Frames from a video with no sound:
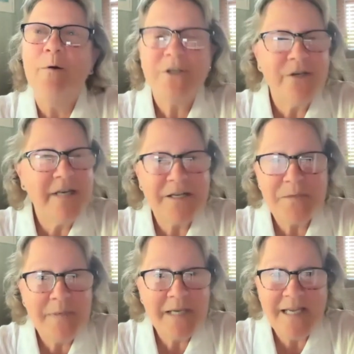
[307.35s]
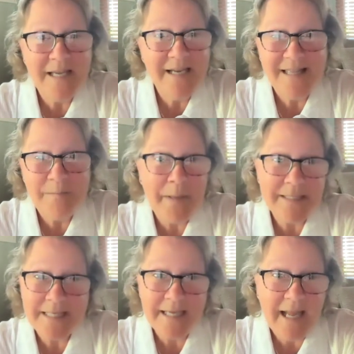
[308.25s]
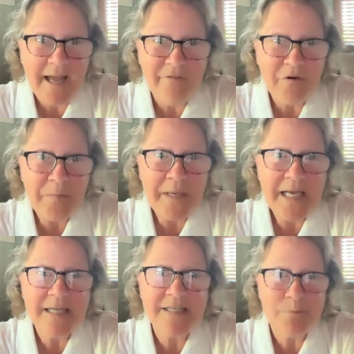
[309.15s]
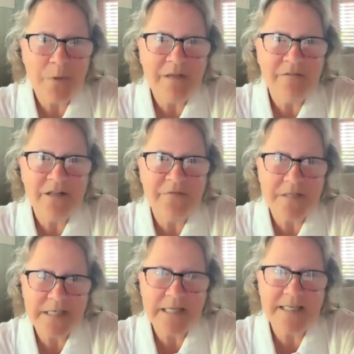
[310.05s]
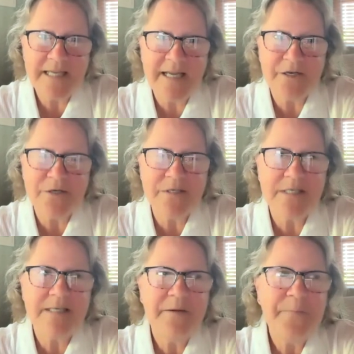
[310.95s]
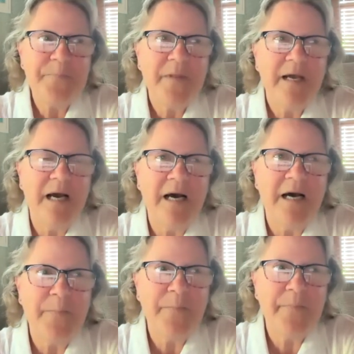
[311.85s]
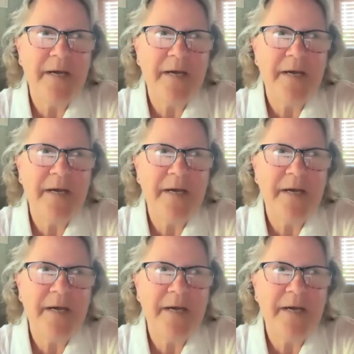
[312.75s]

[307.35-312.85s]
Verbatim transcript: Turned out to be the best thing ever because one of the facilitators um,